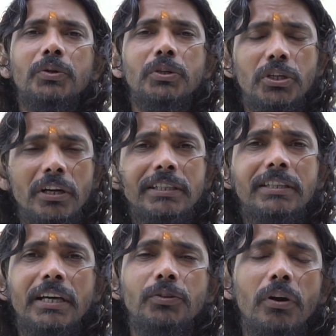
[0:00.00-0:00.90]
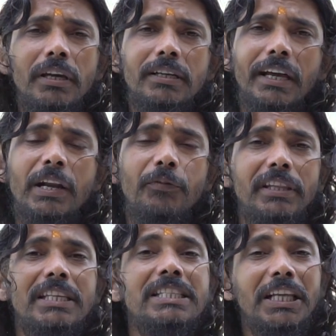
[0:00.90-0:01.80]
to study the yogic and
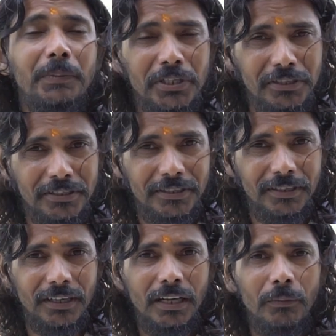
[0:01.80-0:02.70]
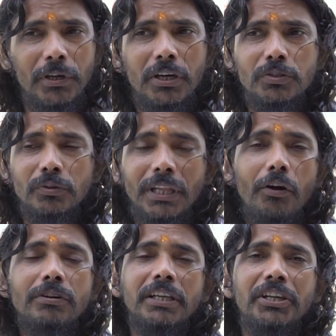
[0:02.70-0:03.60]
Vedic scriptures. Because
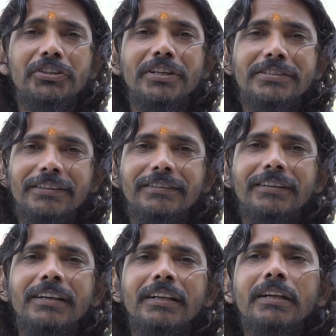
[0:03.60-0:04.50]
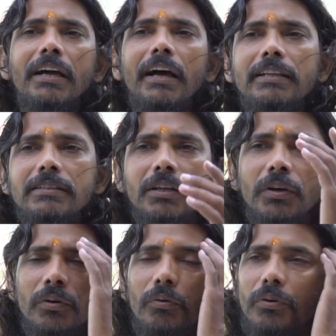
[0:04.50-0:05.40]
without the initiation, and
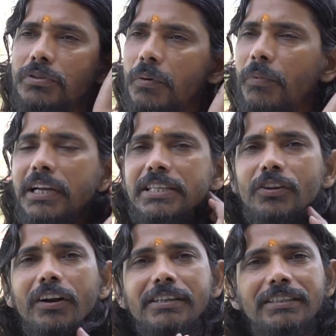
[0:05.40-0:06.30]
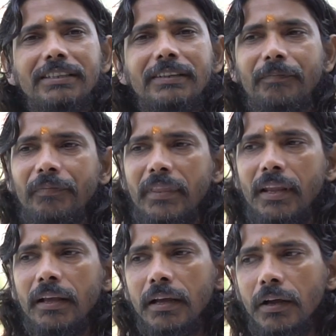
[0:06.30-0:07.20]
someone is not
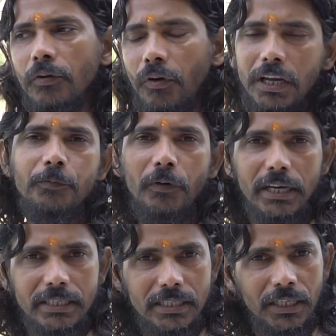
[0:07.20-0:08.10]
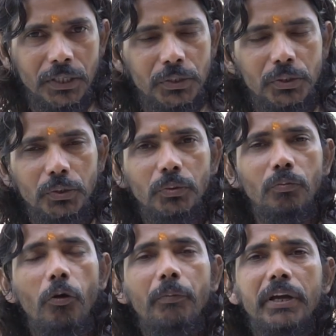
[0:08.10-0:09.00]
qualified to
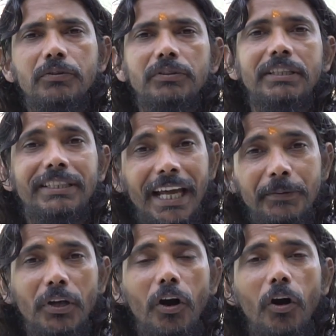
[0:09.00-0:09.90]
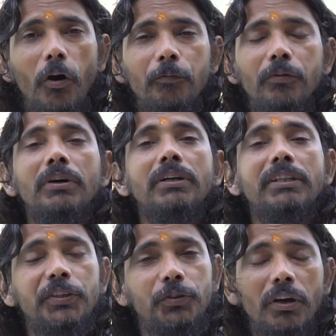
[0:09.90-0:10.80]
move into the depth of
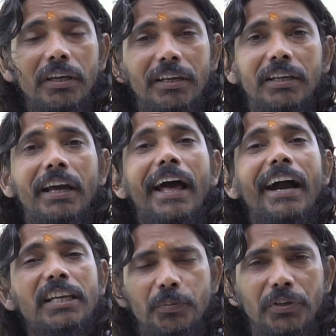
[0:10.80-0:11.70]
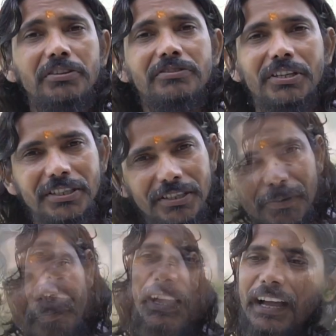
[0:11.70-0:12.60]
the yogic experiences.
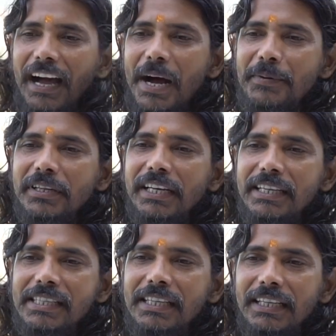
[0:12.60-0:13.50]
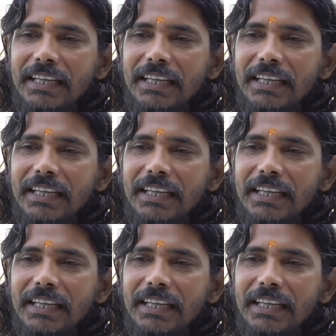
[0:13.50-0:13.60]
After that,